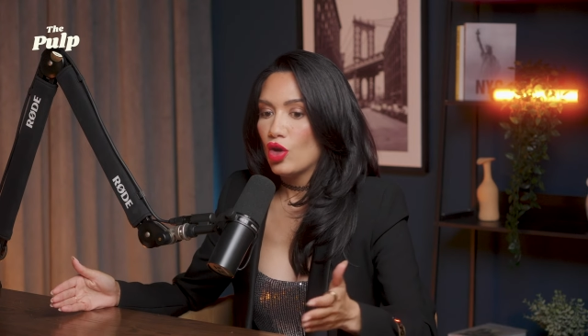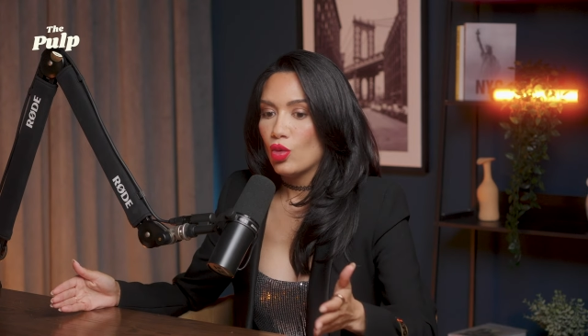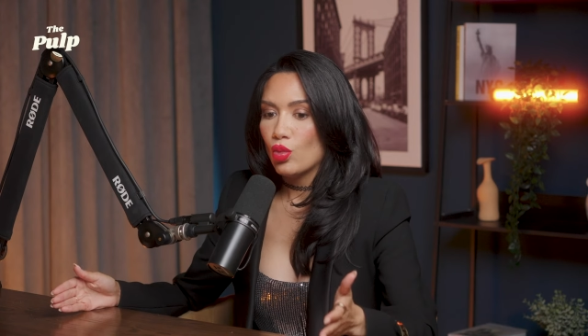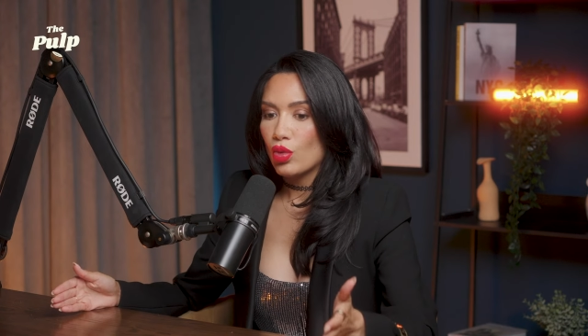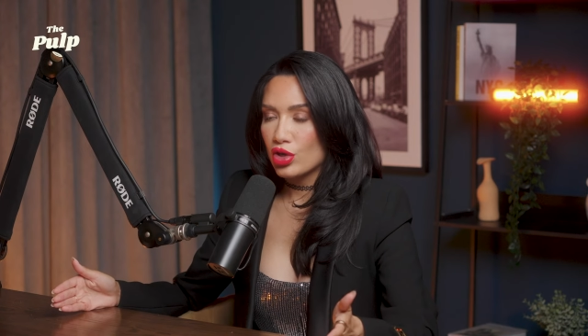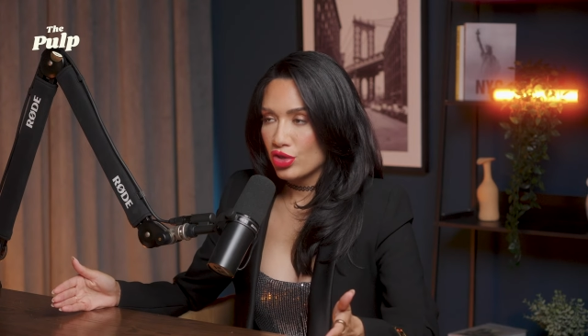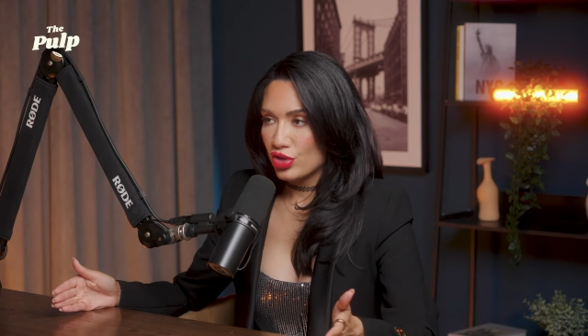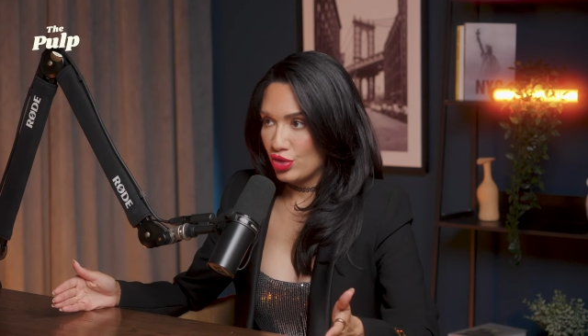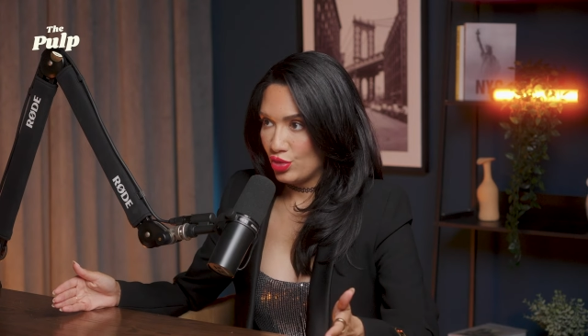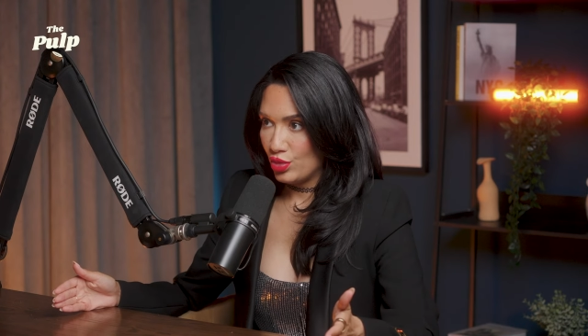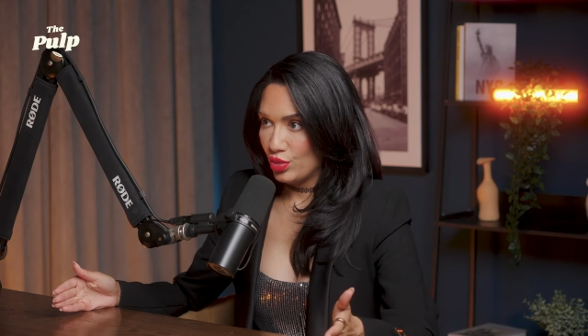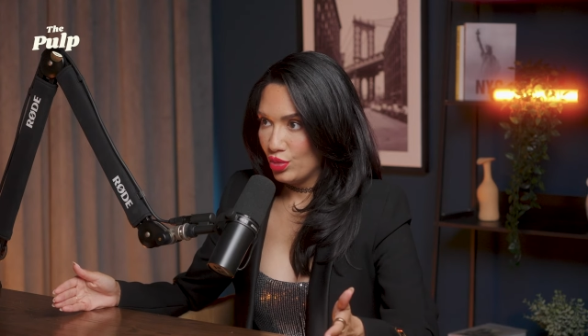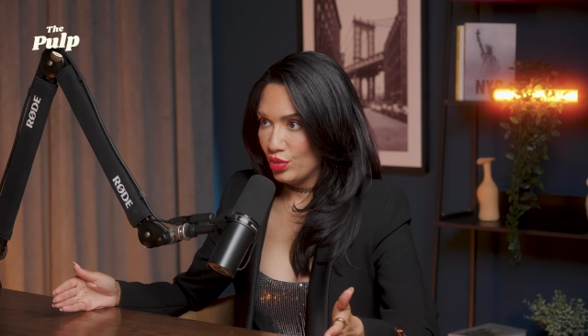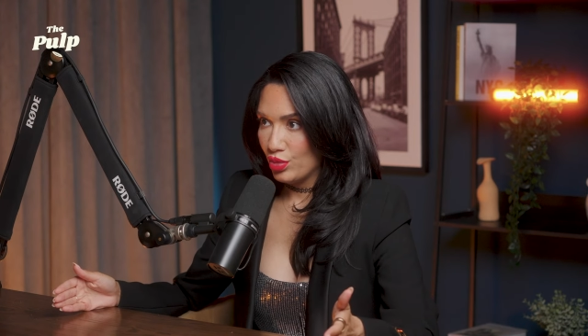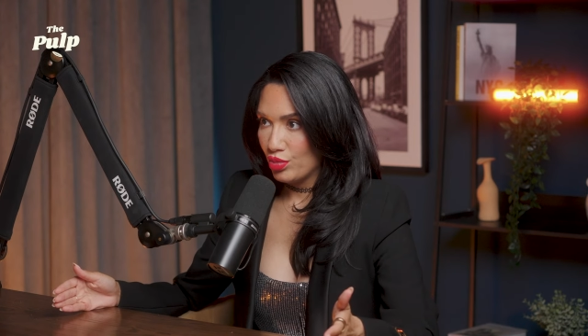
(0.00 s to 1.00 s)
what are
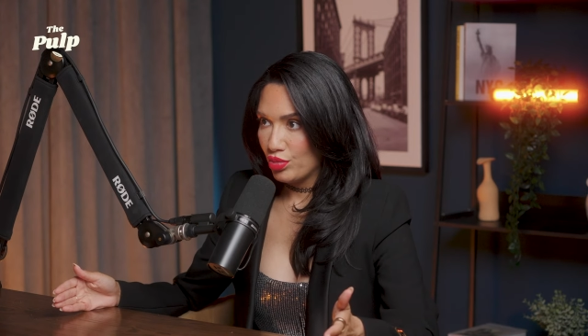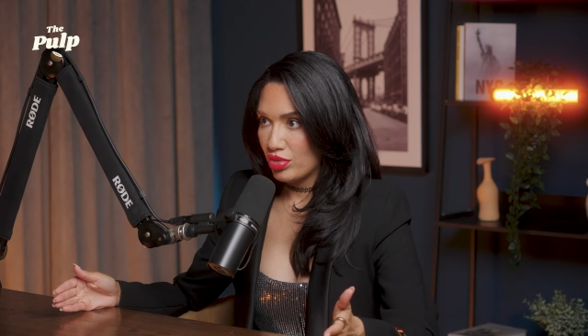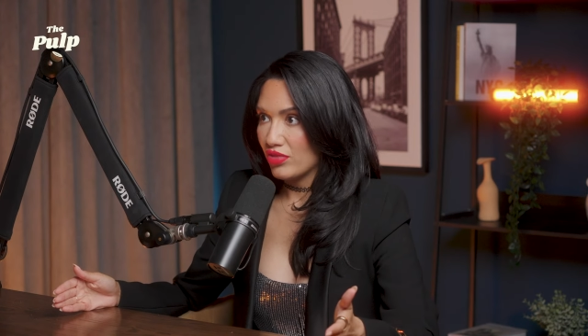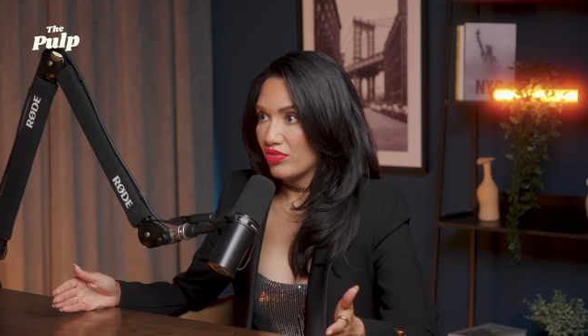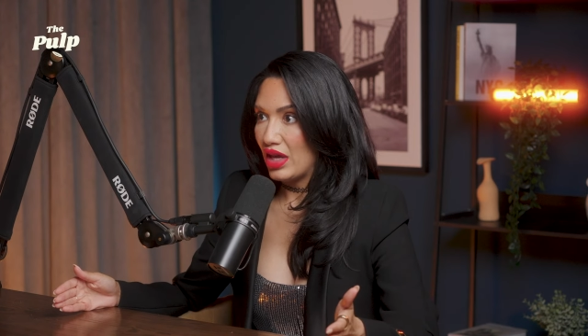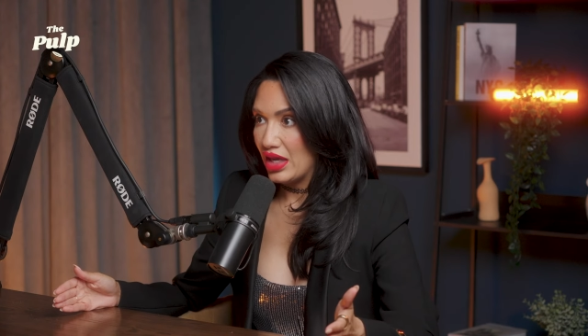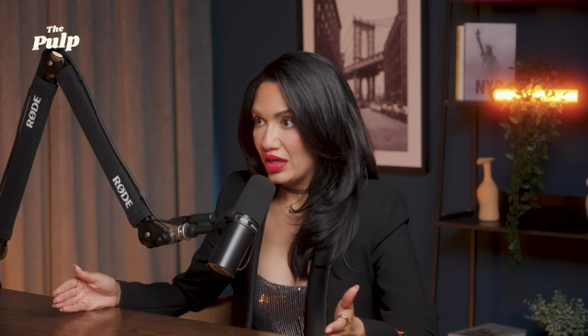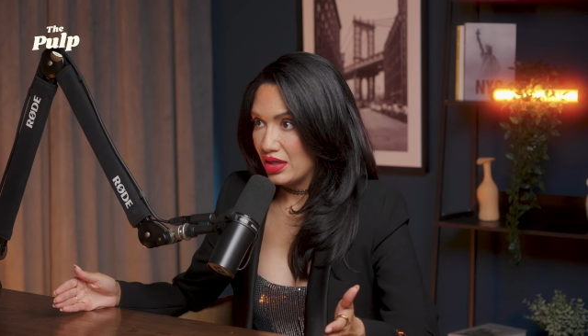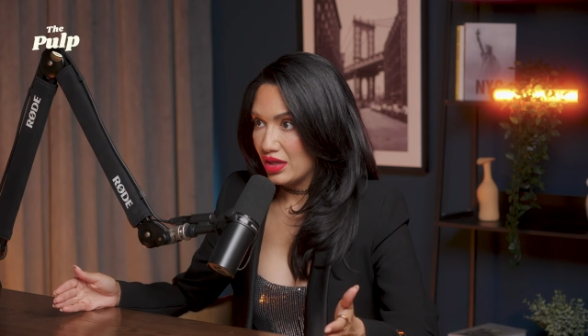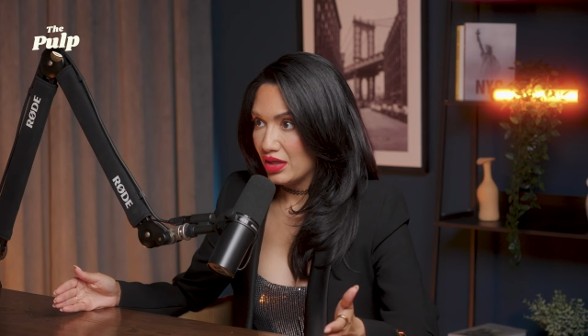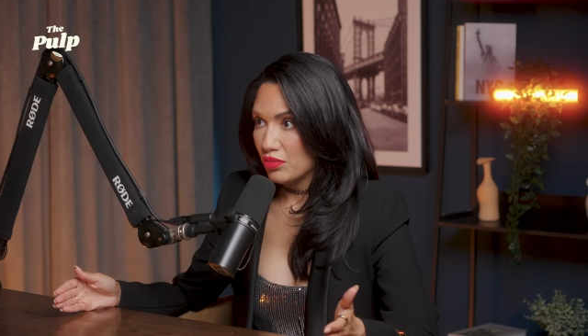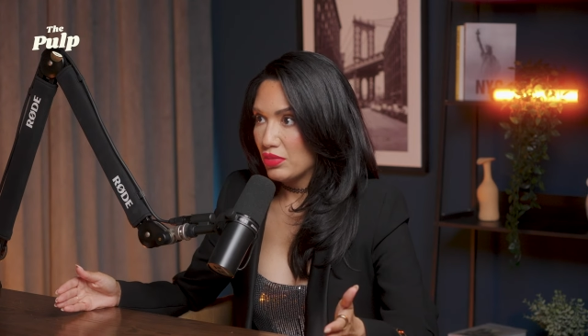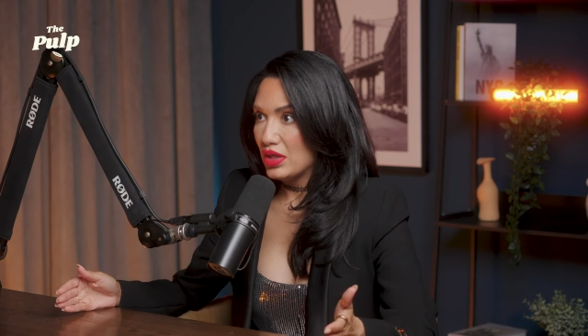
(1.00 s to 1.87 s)
you providing?